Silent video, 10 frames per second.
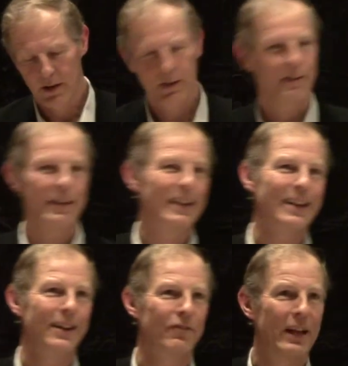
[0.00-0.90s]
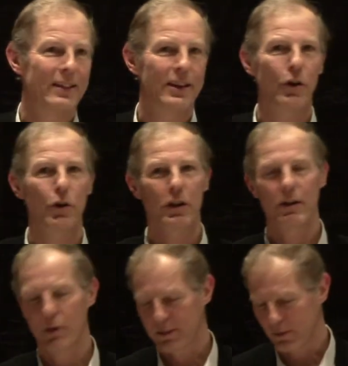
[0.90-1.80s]
because he didn't invent the
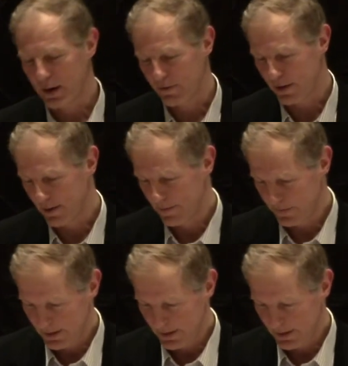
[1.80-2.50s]
notion whatsoever.